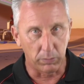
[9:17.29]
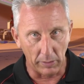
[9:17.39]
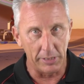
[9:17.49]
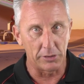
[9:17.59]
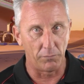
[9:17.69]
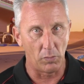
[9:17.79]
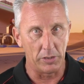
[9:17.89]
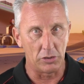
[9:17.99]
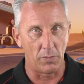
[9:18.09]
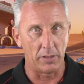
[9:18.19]
Please
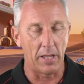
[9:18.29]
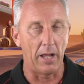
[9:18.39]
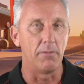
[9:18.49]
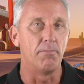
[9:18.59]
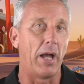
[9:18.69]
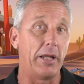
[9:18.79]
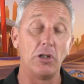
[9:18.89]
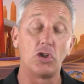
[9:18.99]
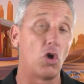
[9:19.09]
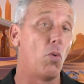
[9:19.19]
avoid doing that.
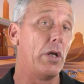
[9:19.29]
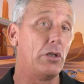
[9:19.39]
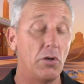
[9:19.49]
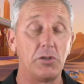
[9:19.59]
Making sure we're